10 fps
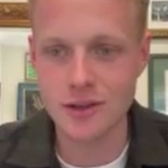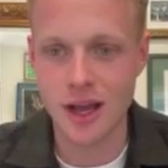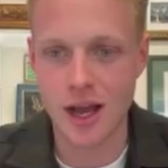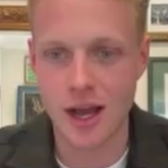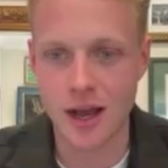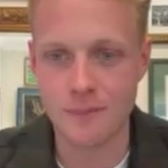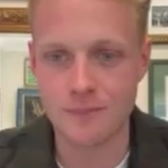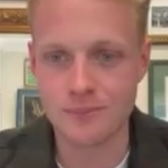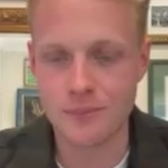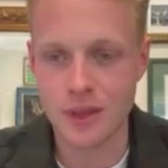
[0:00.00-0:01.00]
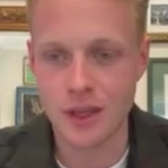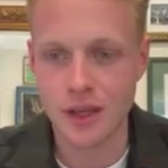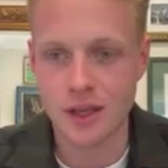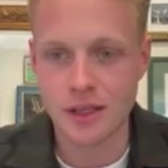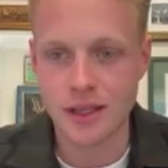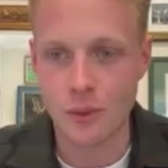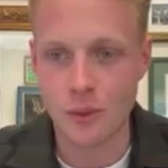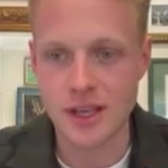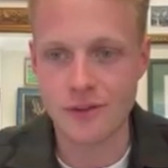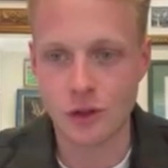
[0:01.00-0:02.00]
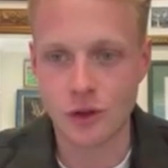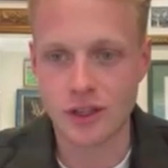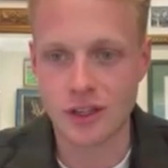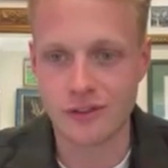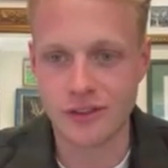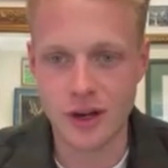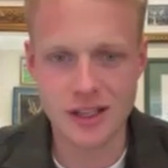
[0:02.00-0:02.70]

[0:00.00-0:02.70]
yeah, I was having a look at the field.